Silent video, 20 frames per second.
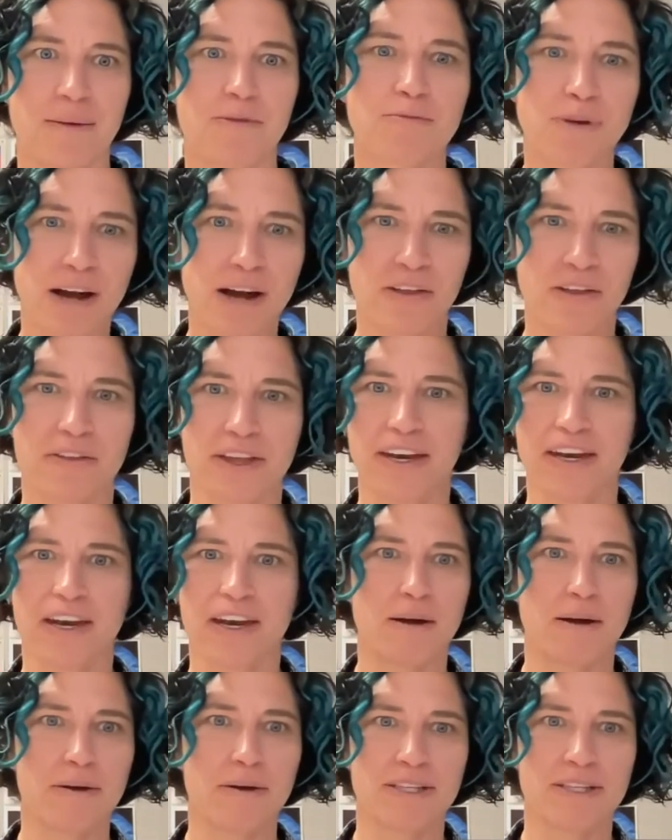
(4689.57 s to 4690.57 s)
Rather
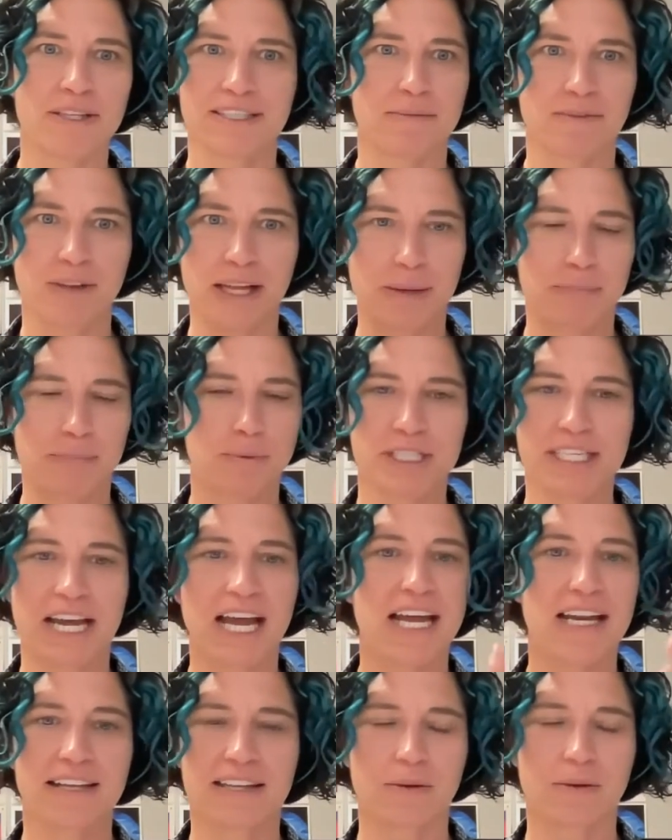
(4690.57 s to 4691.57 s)
than some like
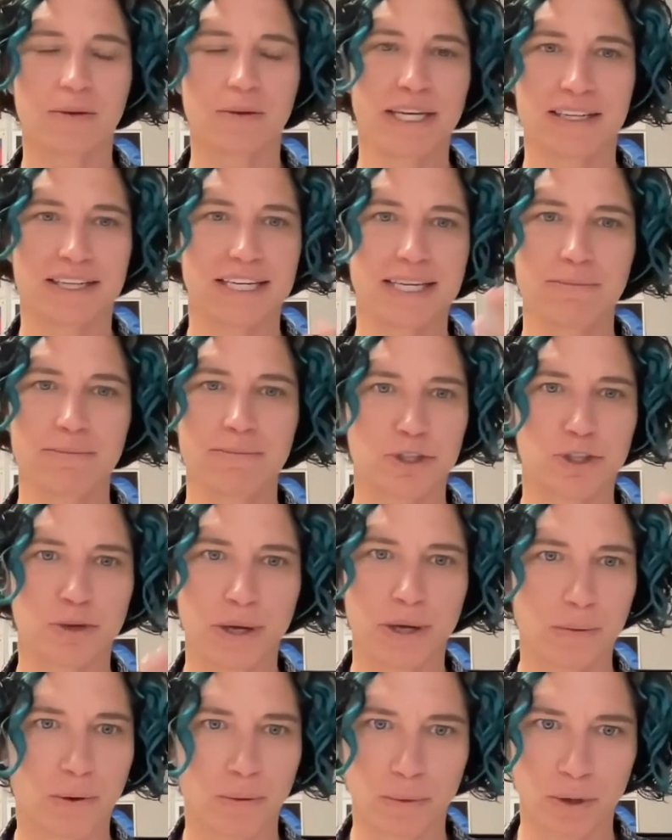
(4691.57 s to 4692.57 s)
pretend that we can keep
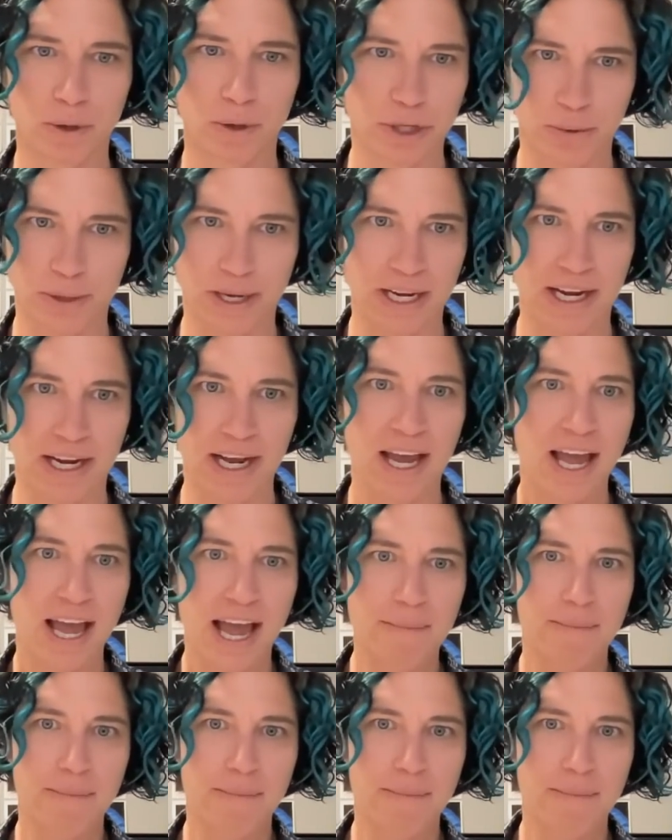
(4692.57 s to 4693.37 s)
doing what we're doing,